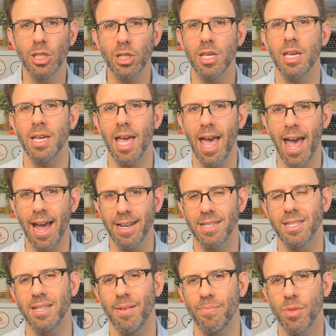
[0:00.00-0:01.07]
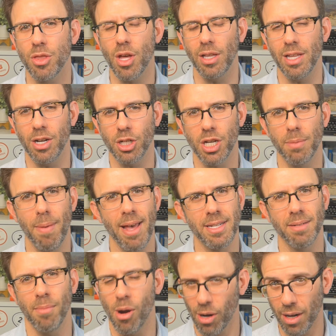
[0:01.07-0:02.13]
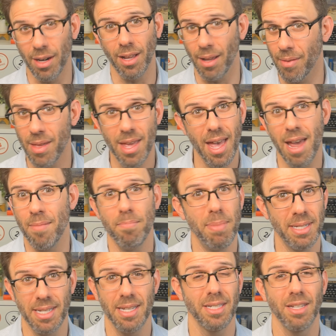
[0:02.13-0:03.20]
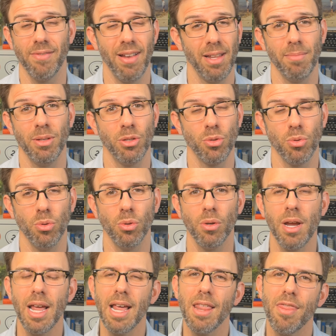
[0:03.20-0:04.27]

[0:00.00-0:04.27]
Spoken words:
looking at thought leadership as a marketing and business development tool,